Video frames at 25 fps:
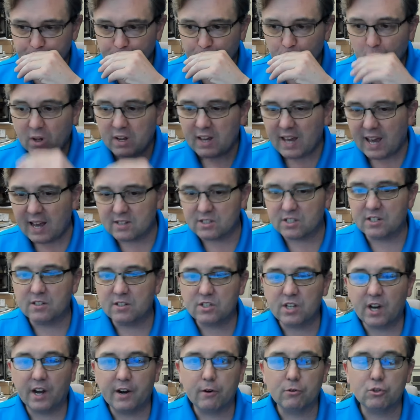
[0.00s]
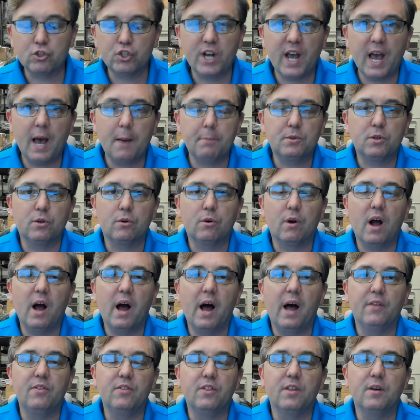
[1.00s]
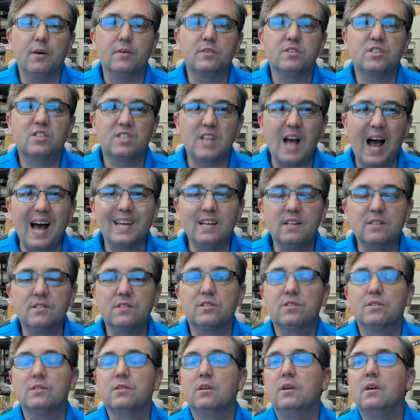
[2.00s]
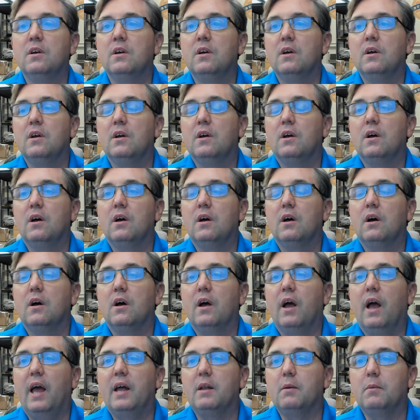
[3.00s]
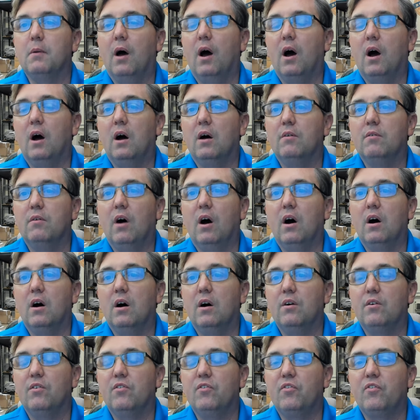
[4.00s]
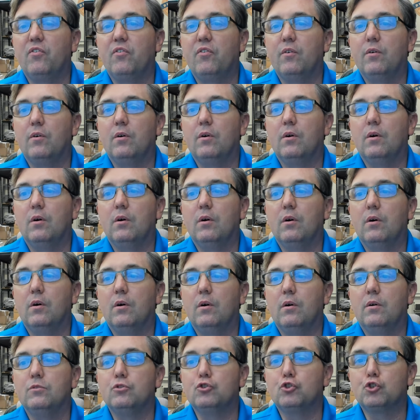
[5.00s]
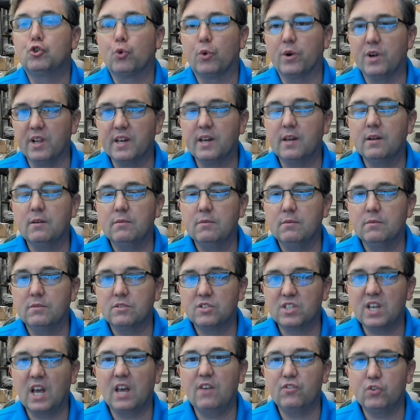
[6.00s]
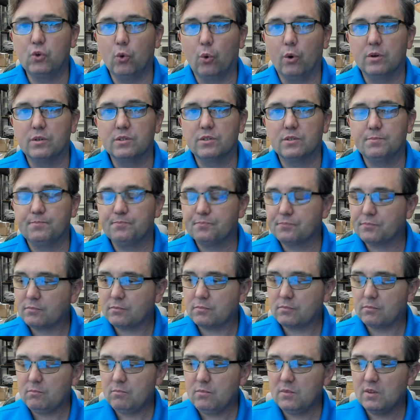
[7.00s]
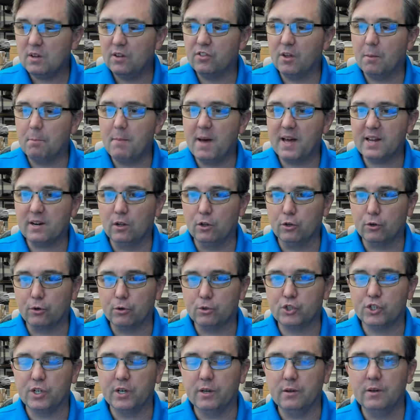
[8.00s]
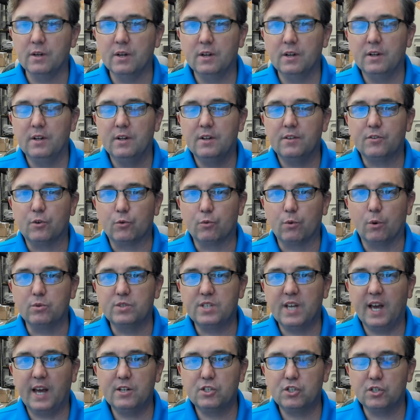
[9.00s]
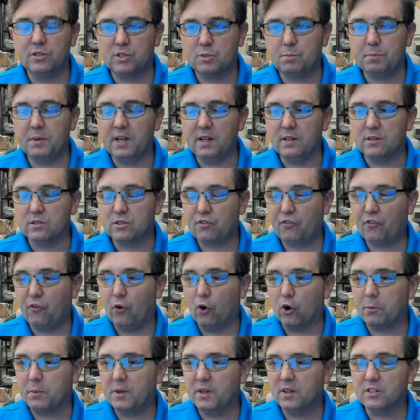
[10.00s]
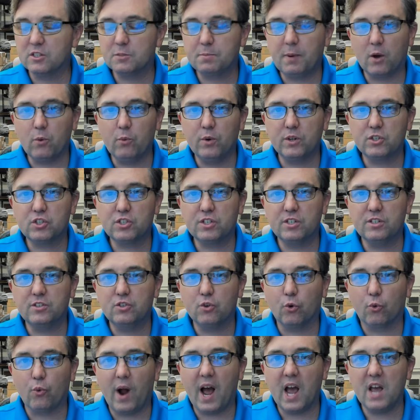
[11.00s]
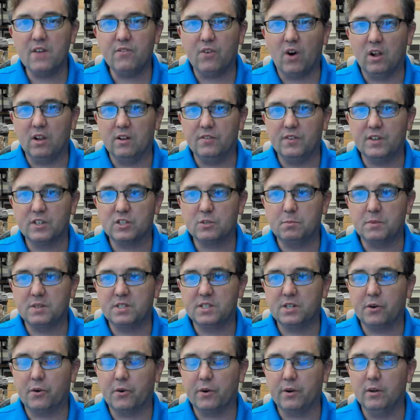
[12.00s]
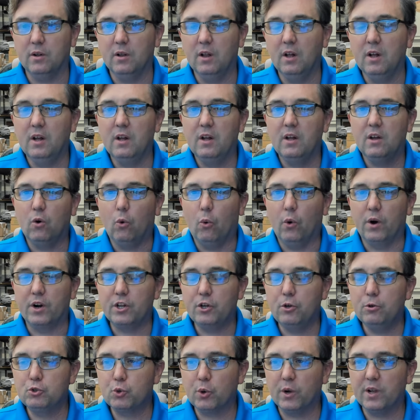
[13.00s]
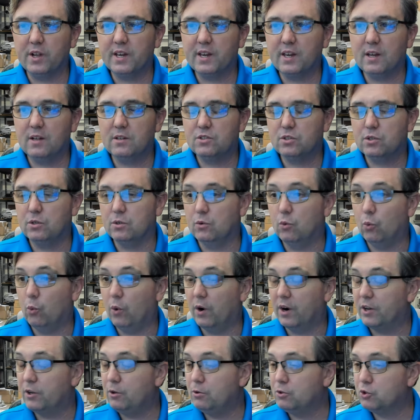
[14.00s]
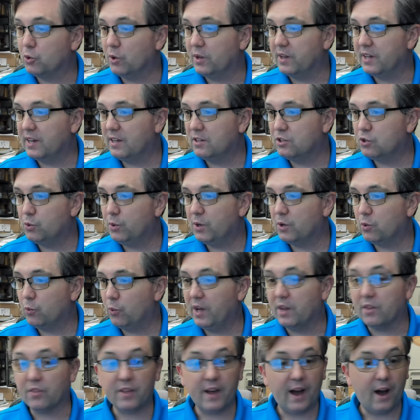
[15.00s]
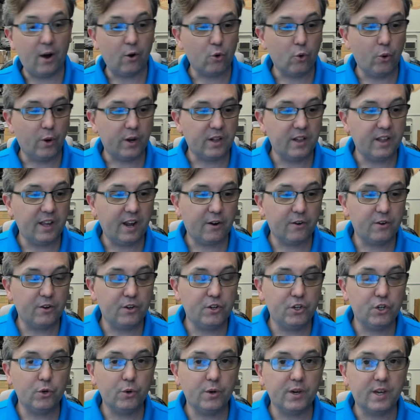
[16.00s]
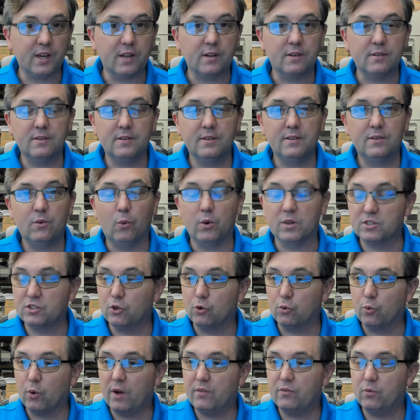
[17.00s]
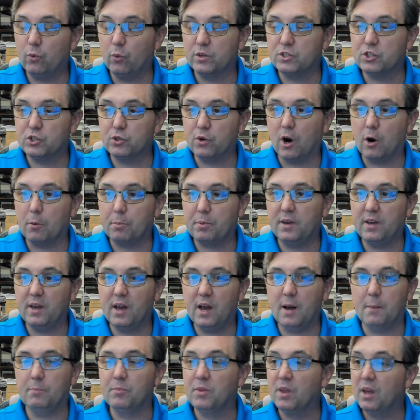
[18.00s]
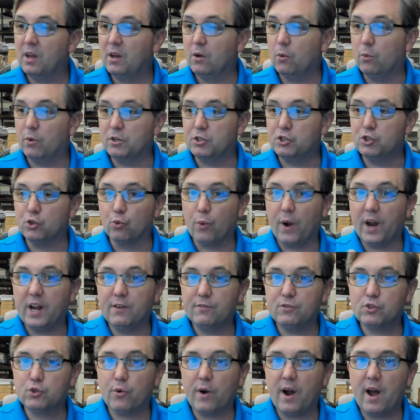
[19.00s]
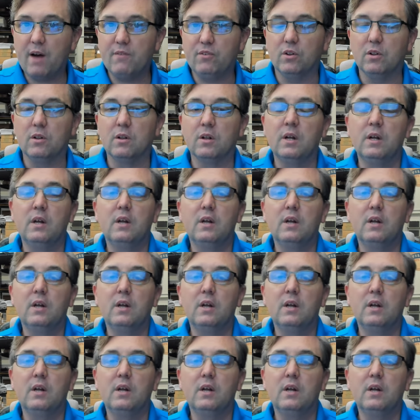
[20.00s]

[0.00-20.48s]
He has an entire chapter on the science and uh, of drilling safe doors, the metallurgy, the rotation speeds, formulas by which to derive all of this material. What are you drilling into? What are you drilling into it with? How quickly are you doing it? What's your what's your RPM? What is your rate of travel?